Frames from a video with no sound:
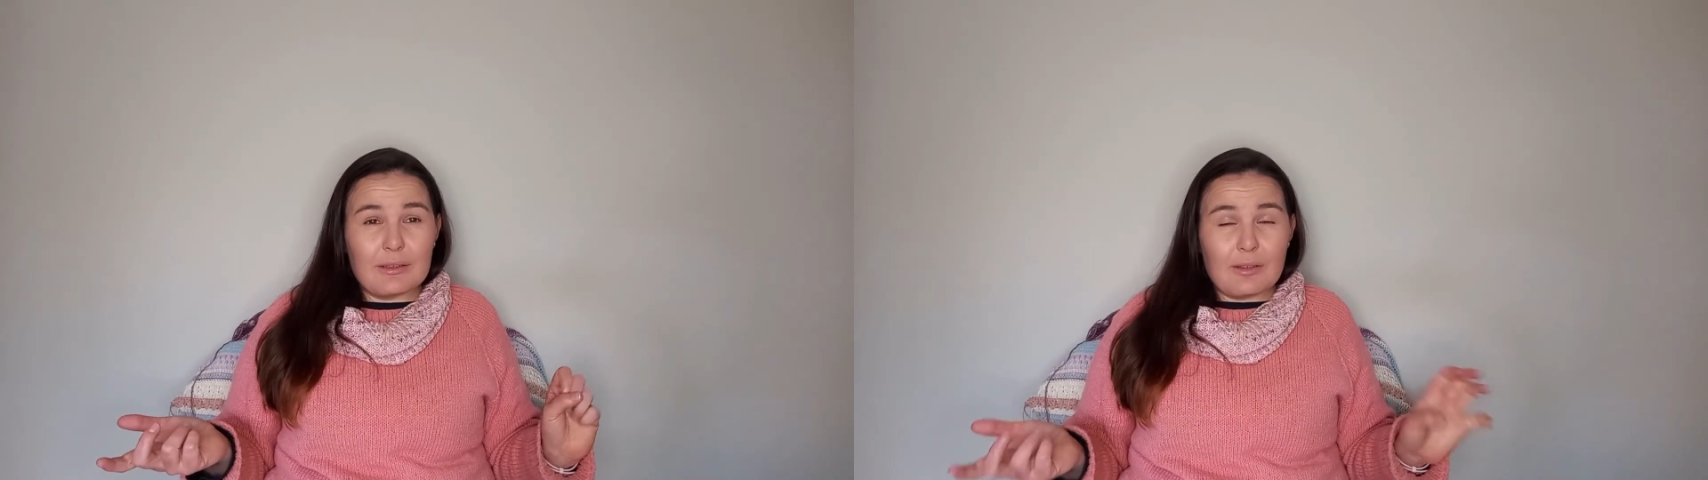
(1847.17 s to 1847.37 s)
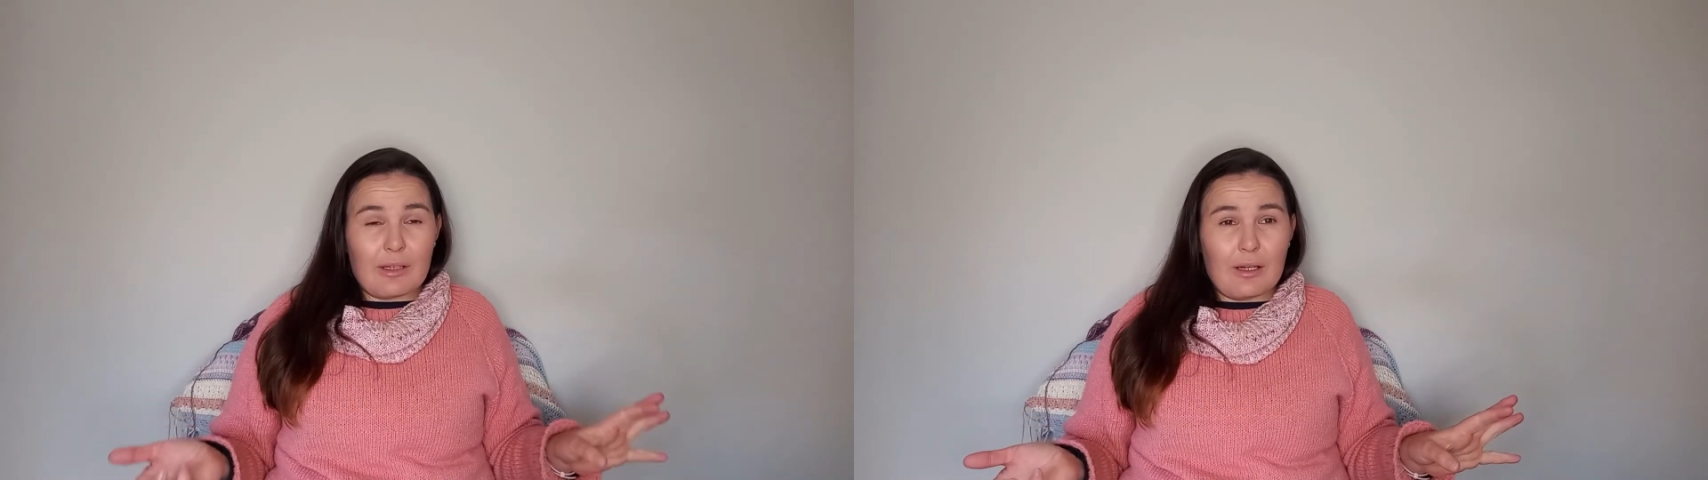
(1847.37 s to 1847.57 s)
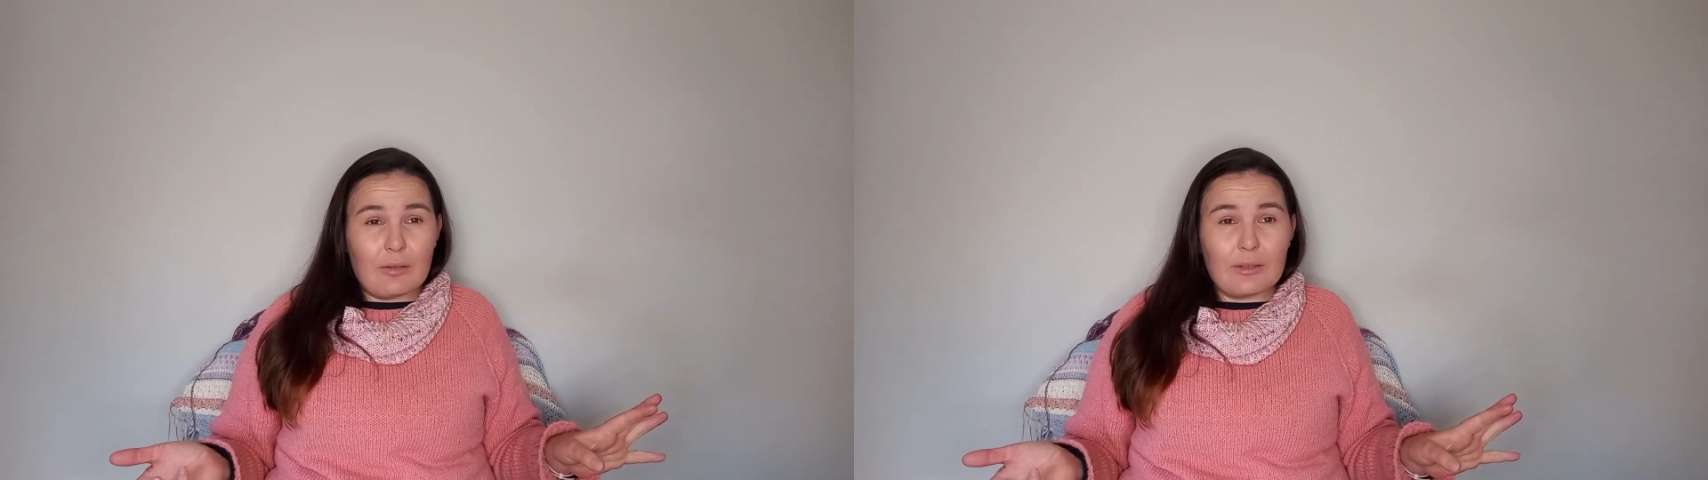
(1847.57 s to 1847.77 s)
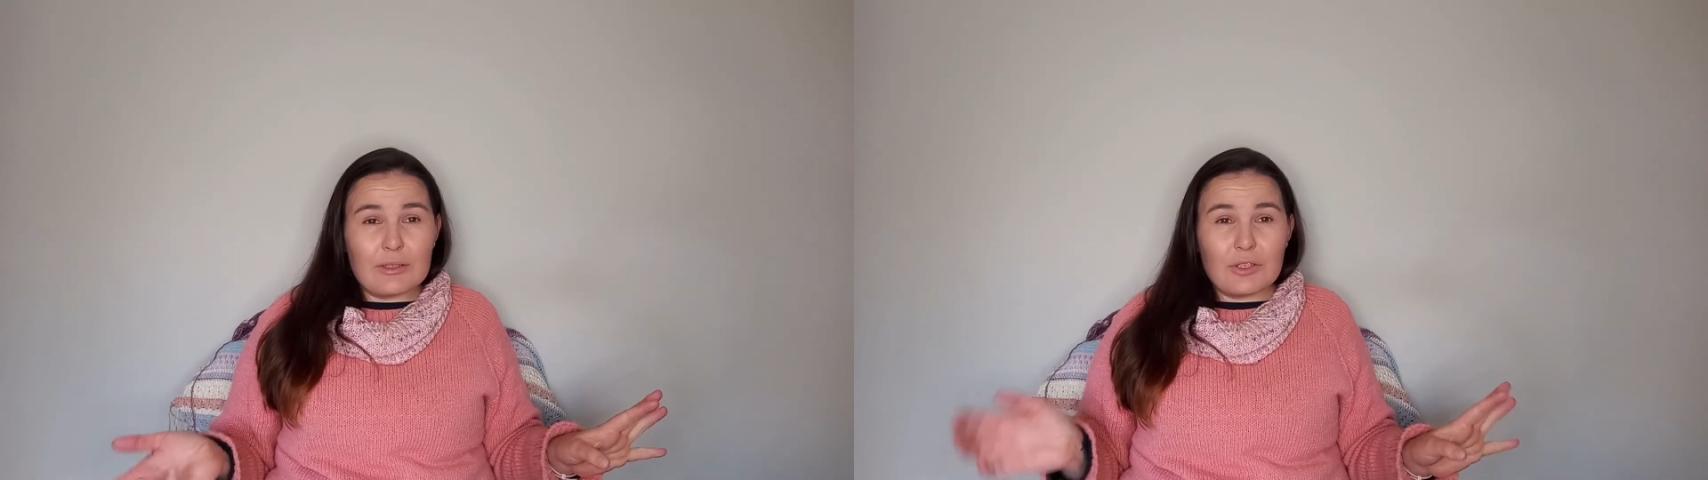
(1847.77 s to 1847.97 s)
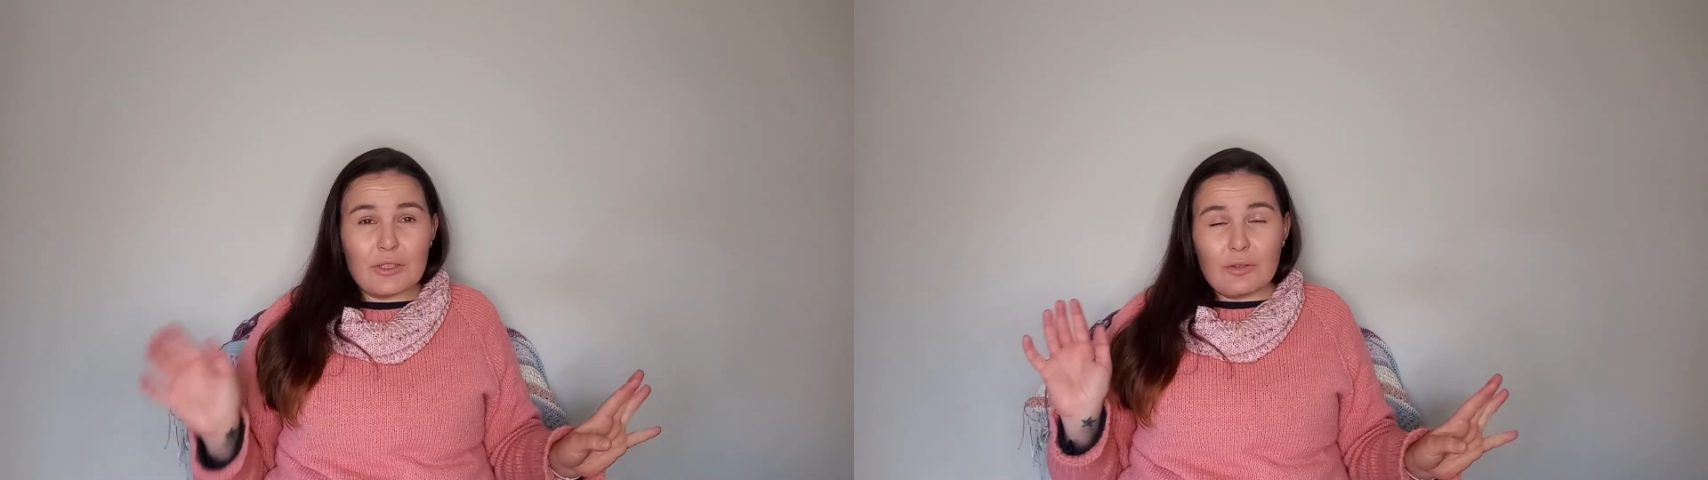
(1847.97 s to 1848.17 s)
cowl that
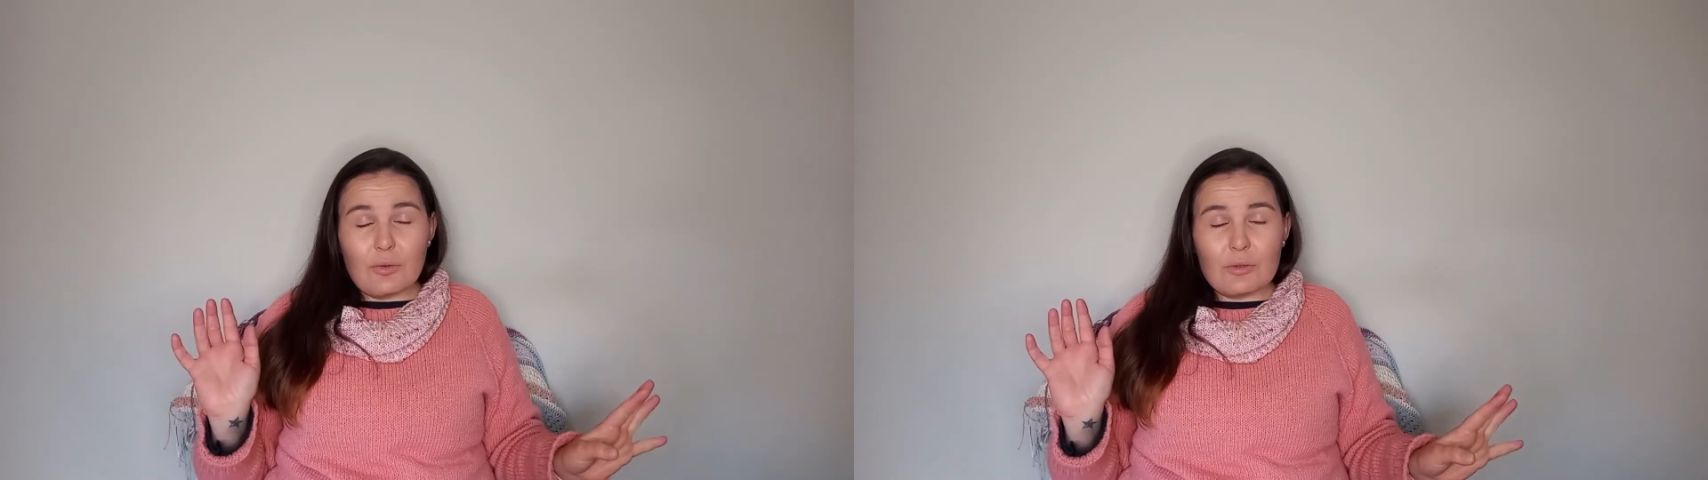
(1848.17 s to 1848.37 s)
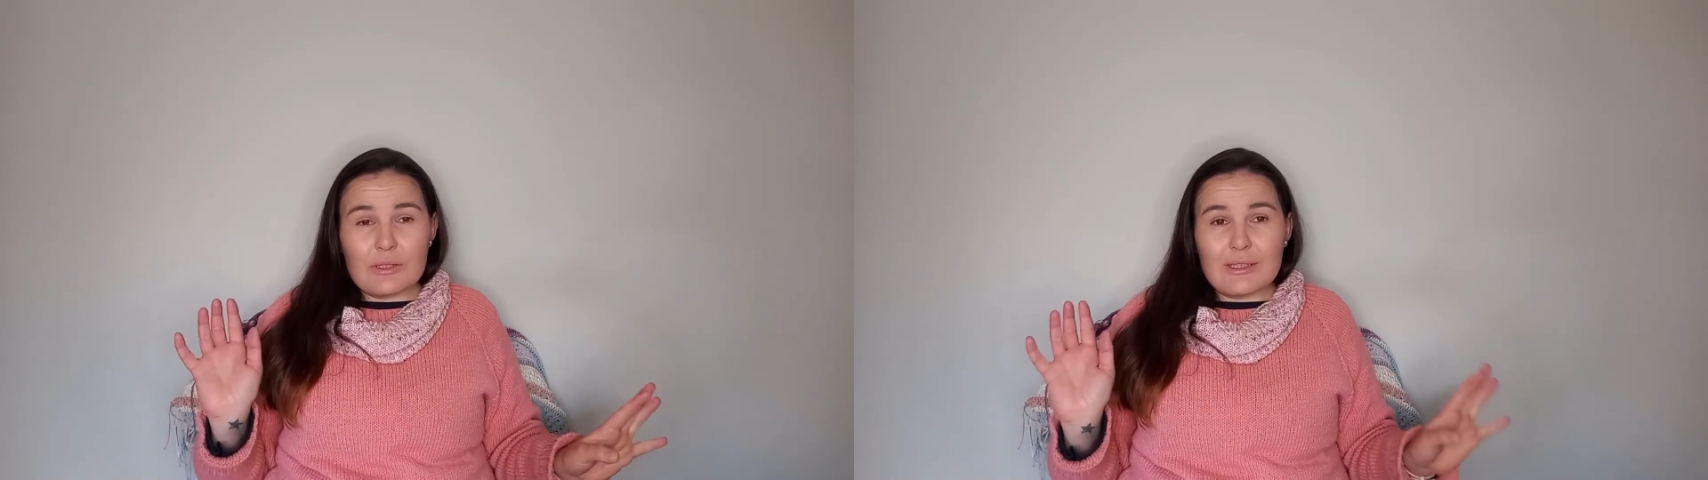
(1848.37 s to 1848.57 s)
she calls the